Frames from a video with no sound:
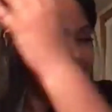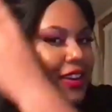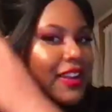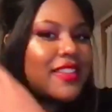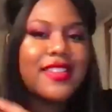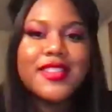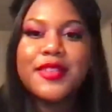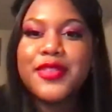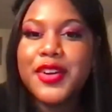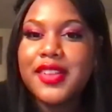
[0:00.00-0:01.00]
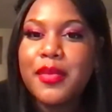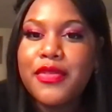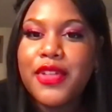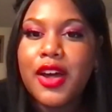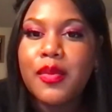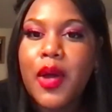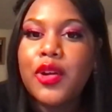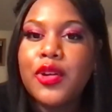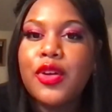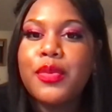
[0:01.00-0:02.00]
That's like the first time I've thought about
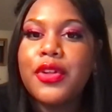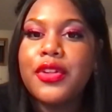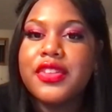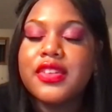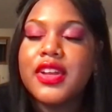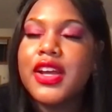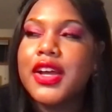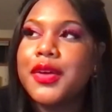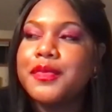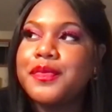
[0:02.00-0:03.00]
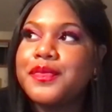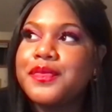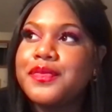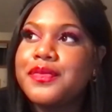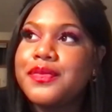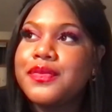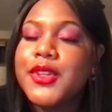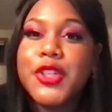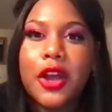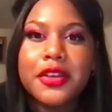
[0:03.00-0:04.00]
it almost.
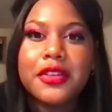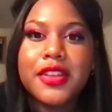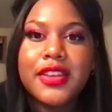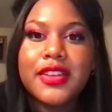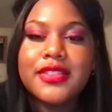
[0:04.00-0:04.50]
Shockingly.